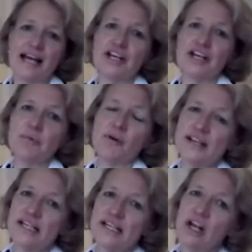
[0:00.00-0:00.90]
And you know what?
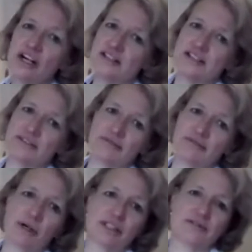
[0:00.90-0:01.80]
There's lots of different
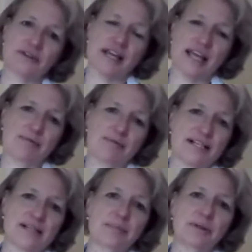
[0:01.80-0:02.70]
models for key
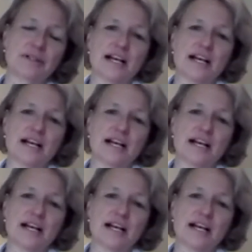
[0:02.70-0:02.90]
principles.